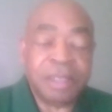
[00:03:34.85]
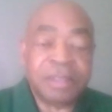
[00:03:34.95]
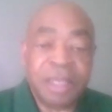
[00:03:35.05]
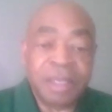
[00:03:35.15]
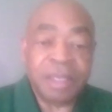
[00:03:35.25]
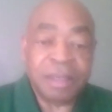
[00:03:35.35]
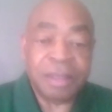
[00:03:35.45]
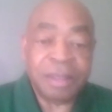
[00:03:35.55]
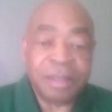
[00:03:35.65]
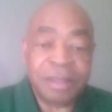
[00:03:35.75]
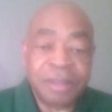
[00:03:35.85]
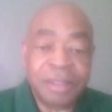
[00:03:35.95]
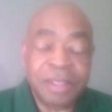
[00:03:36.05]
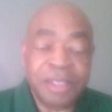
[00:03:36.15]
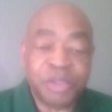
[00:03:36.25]
I tell you, he
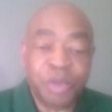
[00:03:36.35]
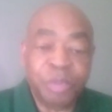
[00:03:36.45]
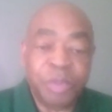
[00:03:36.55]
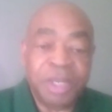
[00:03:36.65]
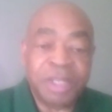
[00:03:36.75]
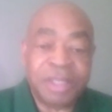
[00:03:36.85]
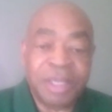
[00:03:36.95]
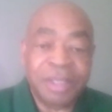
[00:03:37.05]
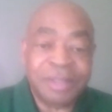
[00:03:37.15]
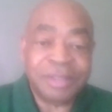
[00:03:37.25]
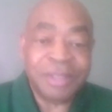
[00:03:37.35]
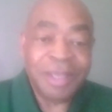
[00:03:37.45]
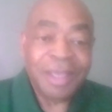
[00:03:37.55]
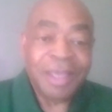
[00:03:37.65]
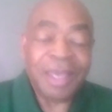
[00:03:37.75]
did so many things,
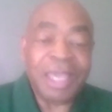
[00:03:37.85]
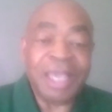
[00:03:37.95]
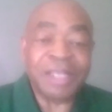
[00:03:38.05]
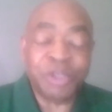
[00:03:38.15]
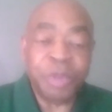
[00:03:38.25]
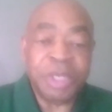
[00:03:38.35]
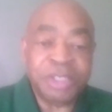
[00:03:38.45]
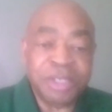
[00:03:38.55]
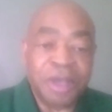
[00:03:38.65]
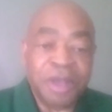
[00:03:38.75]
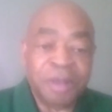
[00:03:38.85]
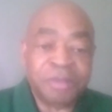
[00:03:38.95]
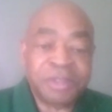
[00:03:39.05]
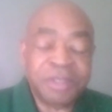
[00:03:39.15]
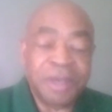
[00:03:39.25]
and he had so many
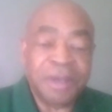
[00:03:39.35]
jobs.